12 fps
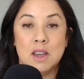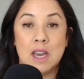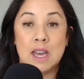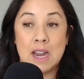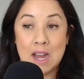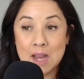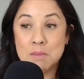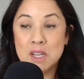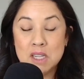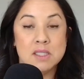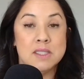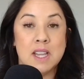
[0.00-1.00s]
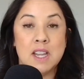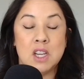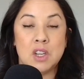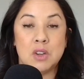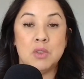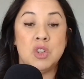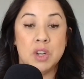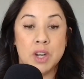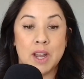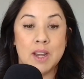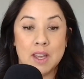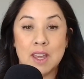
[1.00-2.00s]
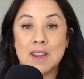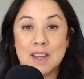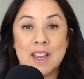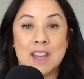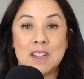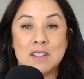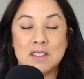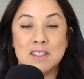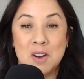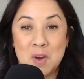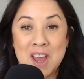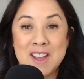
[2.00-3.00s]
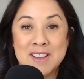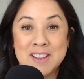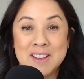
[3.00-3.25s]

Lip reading: And I'm going to say to you, you're going to get hate. Okay.